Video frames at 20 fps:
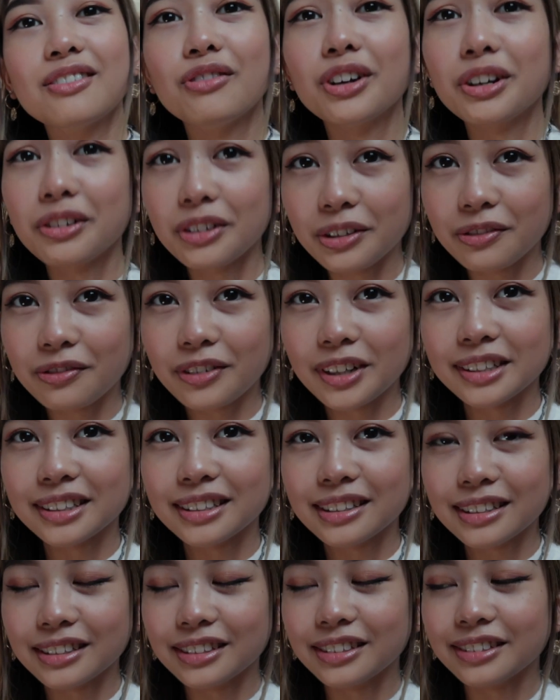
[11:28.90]
very
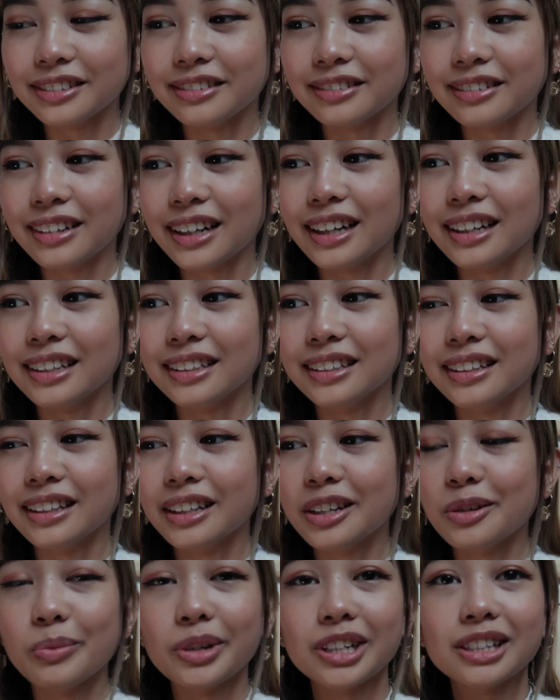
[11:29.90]
fun to do, and
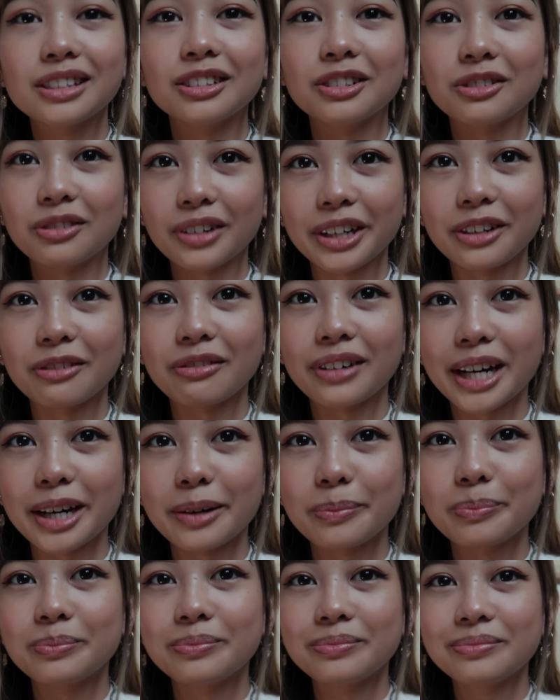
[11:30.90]
it makes a great
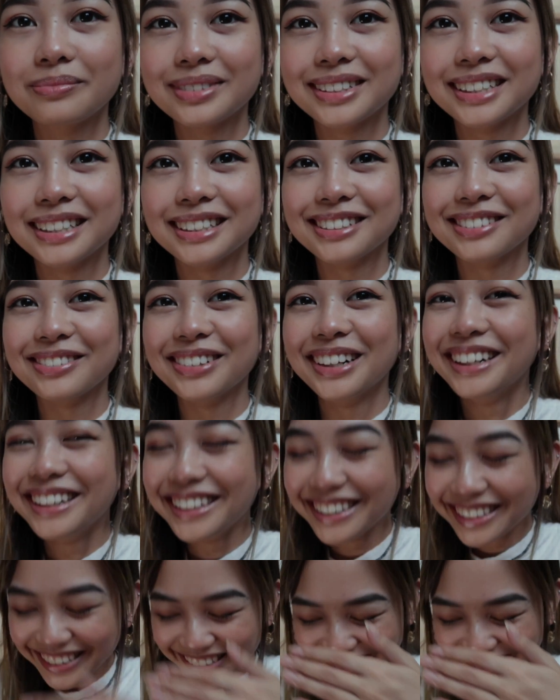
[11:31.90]
rap as well.